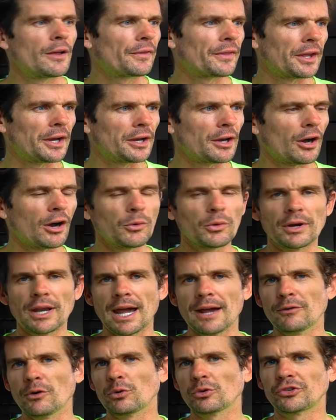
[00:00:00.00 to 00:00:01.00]
Then I would
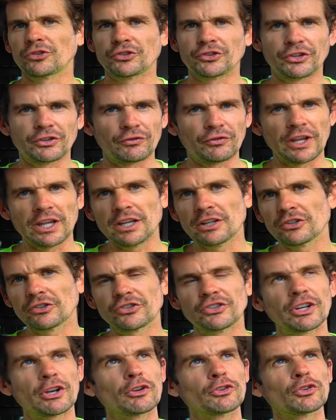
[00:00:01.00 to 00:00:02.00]
have all vegan
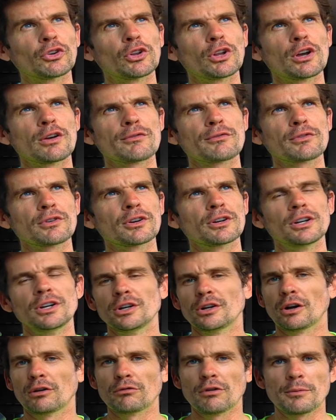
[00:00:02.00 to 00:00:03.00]
stickers all over it.
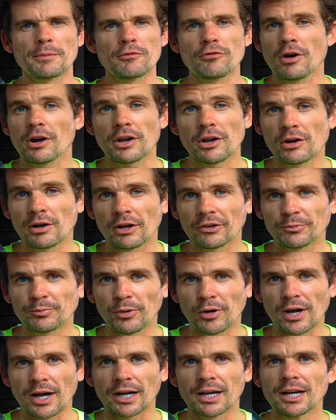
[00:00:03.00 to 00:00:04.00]
I'd be riding a nice
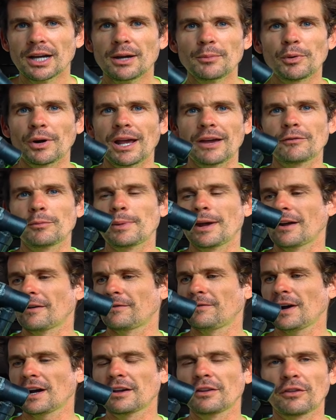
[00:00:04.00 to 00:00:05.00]
bike, but I have about
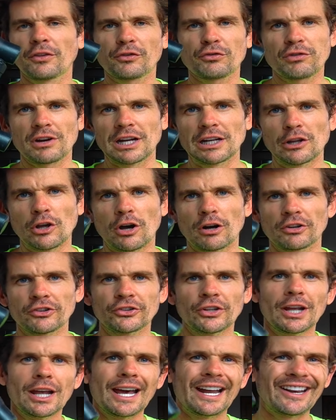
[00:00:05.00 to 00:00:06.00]
fucking three locks.